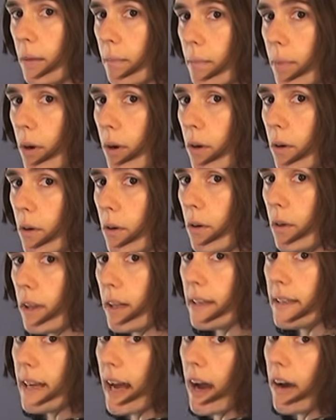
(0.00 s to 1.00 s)
pull
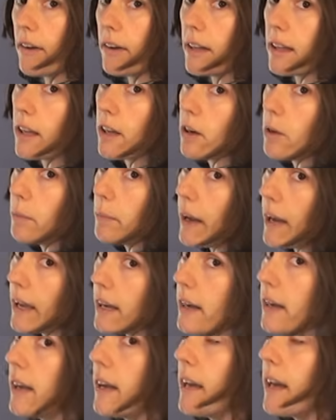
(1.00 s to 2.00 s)
it down a little bit.
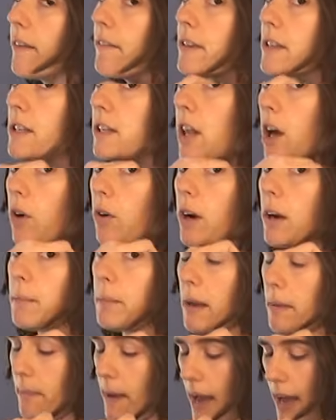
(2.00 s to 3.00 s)
If it's lower on
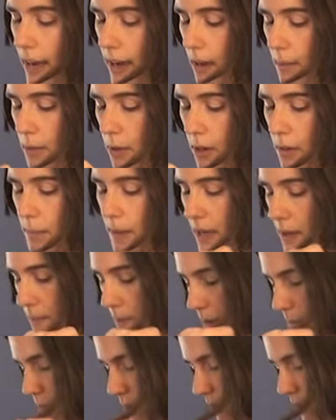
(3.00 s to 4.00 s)
my back, I'm going to be a
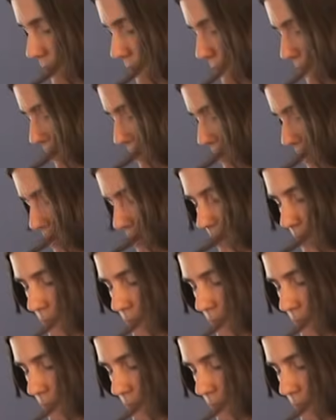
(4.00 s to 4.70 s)
bit more comfortable.